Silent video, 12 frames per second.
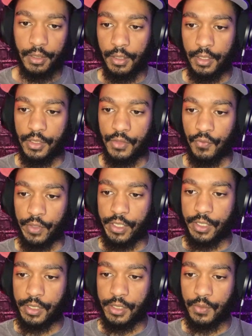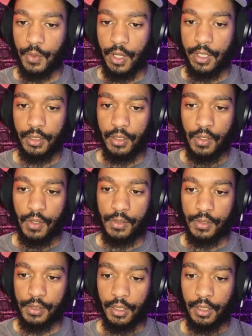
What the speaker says: It's reasons why he lost.